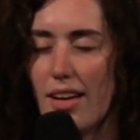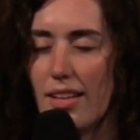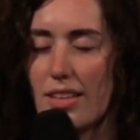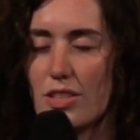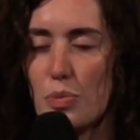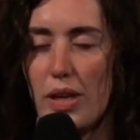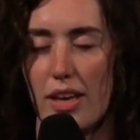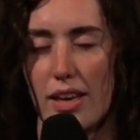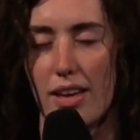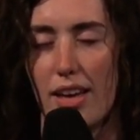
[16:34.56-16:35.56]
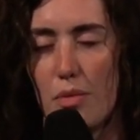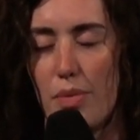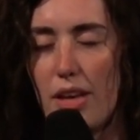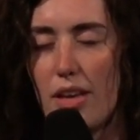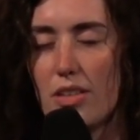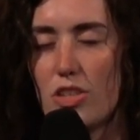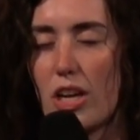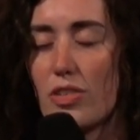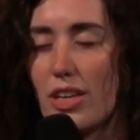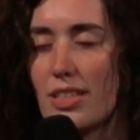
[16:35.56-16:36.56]
this week and be
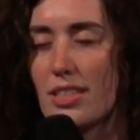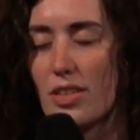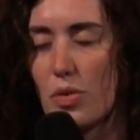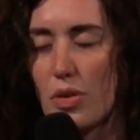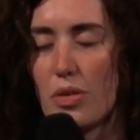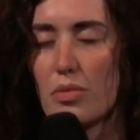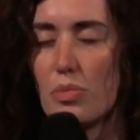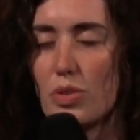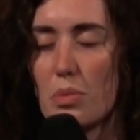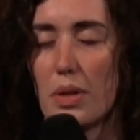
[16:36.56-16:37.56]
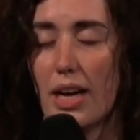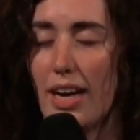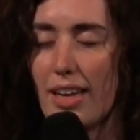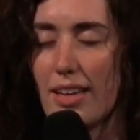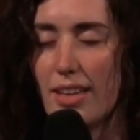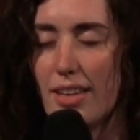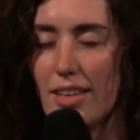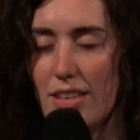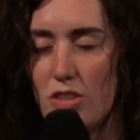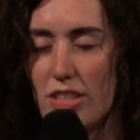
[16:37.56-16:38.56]
generous or multiply.
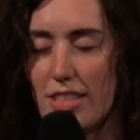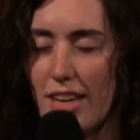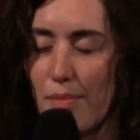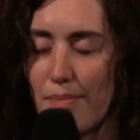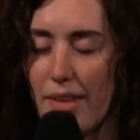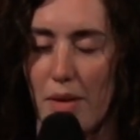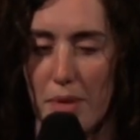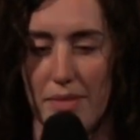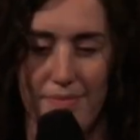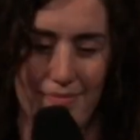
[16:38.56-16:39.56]
In Jesus' name, amen.